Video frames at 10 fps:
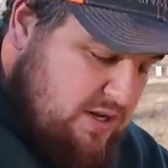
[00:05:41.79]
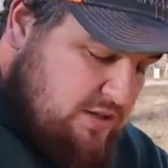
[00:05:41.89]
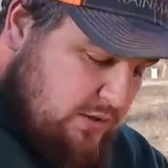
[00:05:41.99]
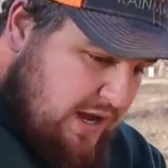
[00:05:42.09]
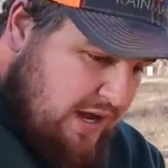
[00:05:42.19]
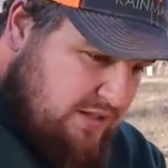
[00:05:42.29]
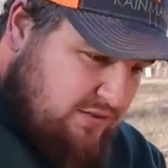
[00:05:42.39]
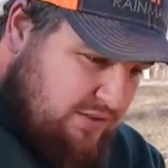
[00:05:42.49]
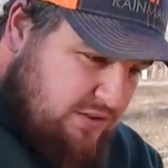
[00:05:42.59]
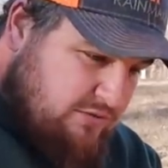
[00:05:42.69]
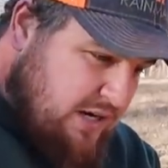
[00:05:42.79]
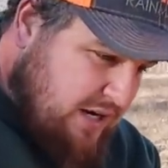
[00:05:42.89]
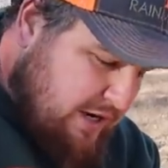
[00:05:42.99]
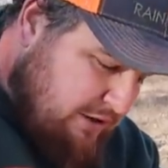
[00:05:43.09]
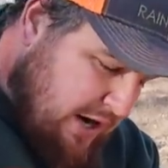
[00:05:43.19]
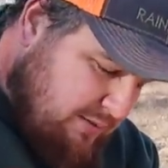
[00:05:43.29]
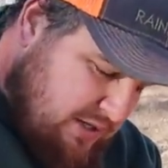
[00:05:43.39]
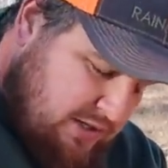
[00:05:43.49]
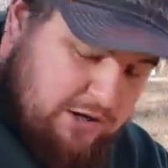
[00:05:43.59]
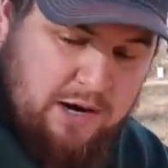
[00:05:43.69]
So I had this leash ready. I grabbed
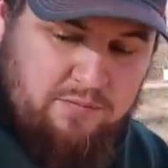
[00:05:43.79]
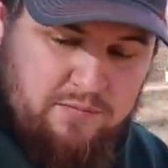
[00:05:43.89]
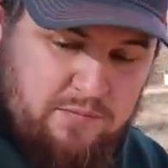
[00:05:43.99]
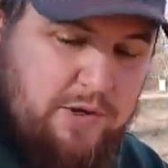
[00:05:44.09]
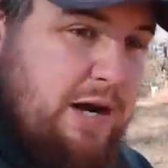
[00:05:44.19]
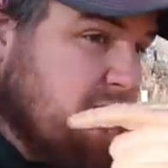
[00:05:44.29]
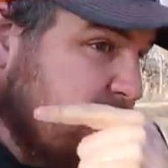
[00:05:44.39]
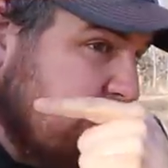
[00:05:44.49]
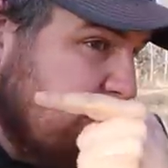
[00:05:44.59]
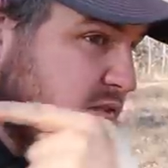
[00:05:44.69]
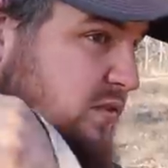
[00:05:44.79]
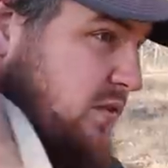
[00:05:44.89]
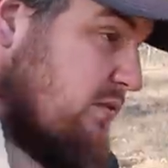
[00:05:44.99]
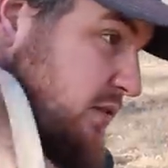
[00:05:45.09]
it, grabbed, grabbed this,